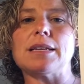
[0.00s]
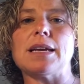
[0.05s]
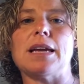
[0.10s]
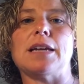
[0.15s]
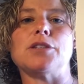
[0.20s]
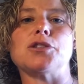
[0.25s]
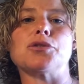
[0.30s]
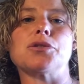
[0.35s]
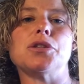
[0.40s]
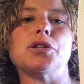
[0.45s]

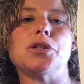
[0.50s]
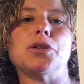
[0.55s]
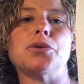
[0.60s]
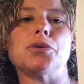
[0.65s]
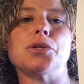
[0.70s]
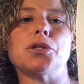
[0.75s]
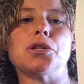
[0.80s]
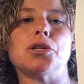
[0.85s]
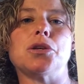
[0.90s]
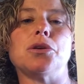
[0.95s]

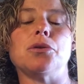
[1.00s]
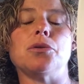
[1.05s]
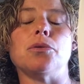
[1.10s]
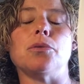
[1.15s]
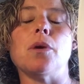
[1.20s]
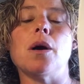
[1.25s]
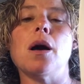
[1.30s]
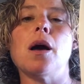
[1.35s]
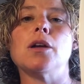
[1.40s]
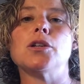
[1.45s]
introduced to
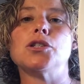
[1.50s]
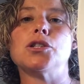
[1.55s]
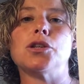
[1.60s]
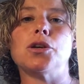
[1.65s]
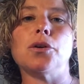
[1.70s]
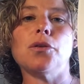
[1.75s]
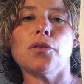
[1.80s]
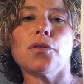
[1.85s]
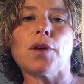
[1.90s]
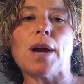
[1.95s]

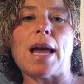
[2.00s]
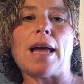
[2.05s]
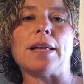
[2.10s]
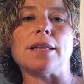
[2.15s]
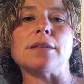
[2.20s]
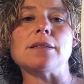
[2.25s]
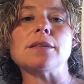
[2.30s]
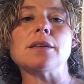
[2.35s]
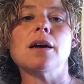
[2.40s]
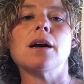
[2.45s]
two
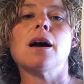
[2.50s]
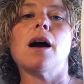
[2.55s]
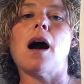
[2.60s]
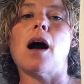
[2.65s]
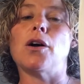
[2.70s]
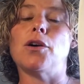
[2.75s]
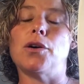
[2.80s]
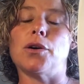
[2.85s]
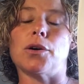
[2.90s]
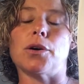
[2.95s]
friends, a
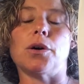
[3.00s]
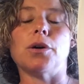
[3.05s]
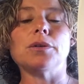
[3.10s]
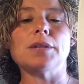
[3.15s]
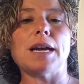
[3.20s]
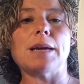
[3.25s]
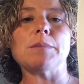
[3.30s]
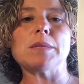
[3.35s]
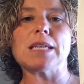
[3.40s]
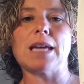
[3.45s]
girl
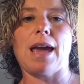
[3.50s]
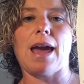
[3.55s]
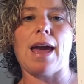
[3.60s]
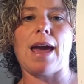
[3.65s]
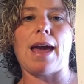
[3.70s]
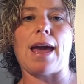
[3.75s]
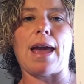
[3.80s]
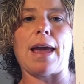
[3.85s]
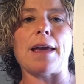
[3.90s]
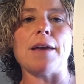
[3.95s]
named
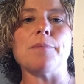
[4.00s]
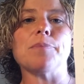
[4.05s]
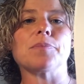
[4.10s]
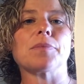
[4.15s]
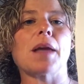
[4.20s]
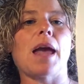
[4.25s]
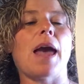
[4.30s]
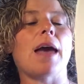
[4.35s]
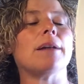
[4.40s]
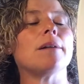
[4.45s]
Kay
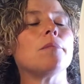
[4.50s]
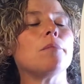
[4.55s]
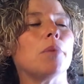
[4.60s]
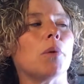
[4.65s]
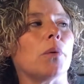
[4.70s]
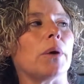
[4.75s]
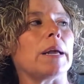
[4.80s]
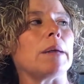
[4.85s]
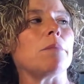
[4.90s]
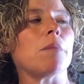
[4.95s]
and a
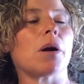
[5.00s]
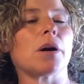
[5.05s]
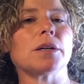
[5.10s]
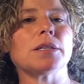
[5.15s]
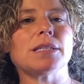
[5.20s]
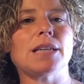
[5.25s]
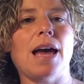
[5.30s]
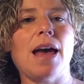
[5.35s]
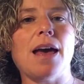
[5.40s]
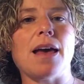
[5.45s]
boy,
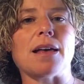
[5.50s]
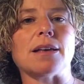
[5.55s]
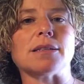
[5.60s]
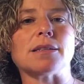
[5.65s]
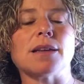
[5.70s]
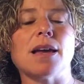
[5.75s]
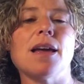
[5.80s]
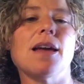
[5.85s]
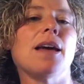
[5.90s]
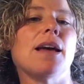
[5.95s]
Martez,
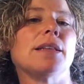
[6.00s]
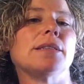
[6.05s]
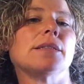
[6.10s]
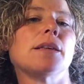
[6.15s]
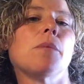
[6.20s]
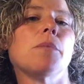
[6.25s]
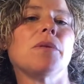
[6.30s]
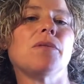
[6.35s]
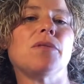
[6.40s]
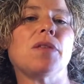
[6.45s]
and
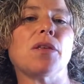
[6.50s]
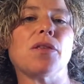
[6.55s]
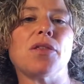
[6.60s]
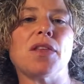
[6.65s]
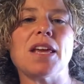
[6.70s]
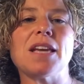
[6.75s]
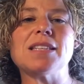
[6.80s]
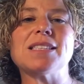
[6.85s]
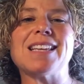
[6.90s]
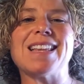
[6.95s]
some of the
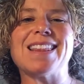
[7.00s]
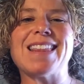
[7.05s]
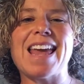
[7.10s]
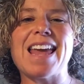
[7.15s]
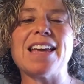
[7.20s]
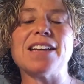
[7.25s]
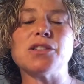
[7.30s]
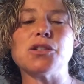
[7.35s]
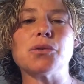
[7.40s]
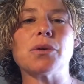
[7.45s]
things that they
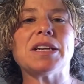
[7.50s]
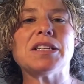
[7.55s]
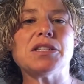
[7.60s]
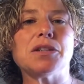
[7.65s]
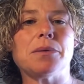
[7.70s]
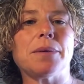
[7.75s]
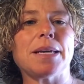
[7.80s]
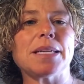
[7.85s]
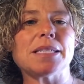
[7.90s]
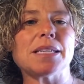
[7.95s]
enjoy
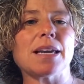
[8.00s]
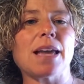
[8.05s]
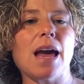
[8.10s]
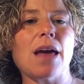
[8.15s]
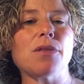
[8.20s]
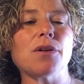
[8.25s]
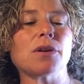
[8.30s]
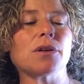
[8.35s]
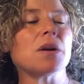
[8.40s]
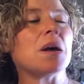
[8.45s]
doing
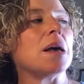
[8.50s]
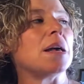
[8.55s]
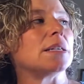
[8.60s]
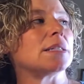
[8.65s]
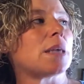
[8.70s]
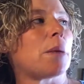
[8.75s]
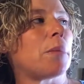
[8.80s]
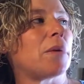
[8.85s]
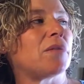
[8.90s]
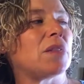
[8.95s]
together,
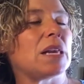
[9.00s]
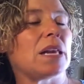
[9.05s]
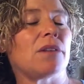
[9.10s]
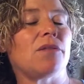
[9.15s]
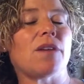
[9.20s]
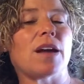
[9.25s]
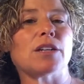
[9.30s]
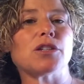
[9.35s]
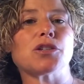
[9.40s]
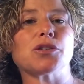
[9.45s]
some of the
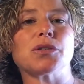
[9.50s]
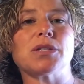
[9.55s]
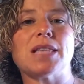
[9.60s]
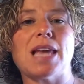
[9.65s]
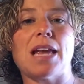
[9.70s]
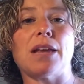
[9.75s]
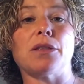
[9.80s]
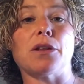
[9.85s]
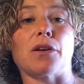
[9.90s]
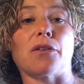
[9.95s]
adventures they
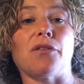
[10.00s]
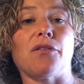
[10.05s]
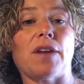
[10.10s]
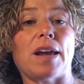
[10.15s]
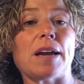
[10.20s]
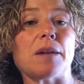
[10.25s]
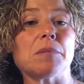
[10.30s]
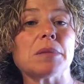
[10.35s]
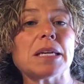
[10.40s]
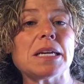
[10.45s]
and their
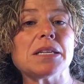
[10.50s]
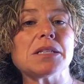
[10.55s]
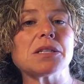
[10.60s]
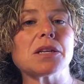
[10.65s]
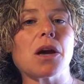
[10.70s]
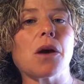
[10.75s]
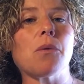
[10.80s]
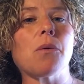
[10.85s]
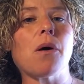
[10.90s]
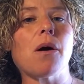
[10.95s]
families
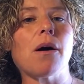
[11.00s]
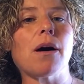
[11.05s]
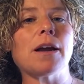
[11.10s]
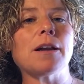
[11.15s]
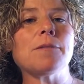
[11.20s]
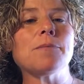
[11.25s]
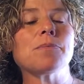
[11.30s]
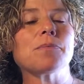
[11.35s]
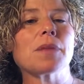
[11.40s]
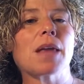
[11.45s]
go on,
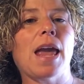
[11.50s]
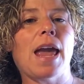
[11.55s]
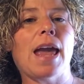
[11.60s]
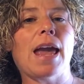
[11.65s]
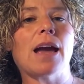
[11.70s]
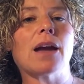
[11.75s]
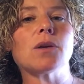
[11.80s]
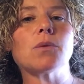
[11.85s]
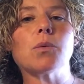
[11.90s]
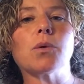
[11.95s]

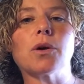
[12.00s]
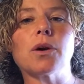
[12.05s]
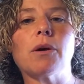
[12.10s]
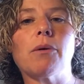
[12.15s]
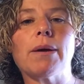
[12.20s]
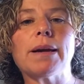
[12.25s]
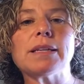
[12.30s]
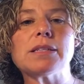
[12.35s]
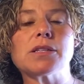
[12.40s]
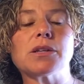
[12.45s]
and we're
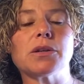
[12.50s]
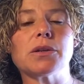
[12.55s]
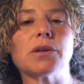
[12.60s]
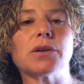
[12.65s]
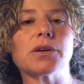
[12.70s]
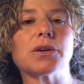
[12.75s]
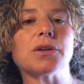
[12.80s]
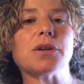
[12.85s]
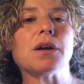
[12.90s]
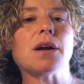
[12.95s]
going to
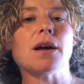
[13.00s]
learn